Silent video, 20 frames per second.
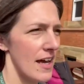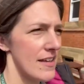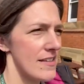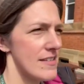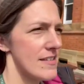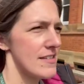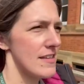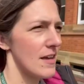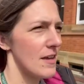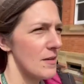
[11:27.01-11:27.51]

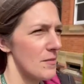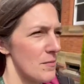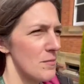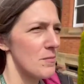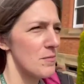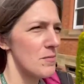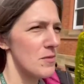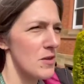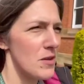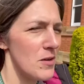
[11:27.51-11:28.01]

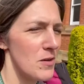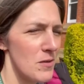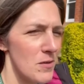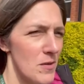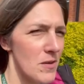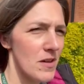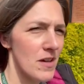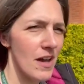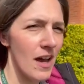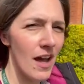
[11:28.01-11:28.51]
some new
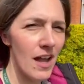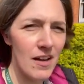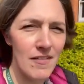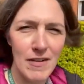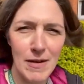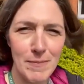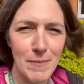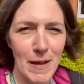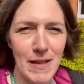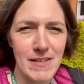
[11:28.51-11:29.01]

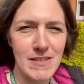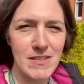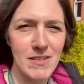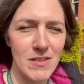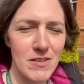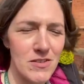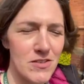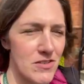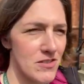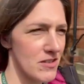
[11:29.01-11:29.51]
colouring
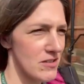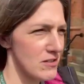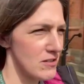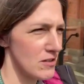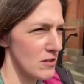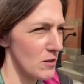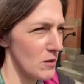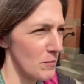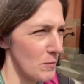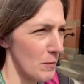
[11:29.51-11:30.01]
pencils just
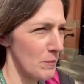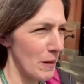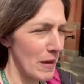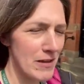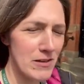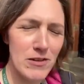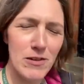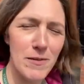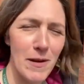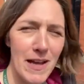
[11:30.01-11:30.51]
to
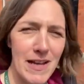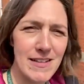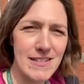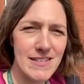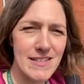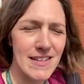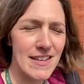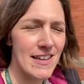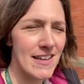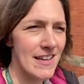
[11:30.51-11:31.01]

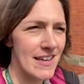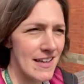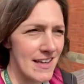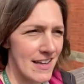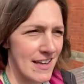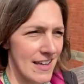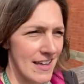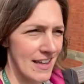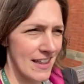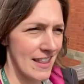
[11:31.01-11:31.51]
perpetuate
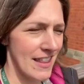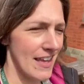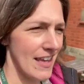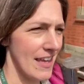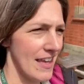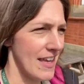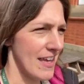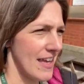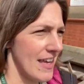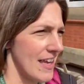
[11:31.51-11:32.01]

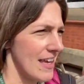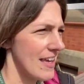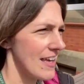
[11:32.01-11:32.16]
the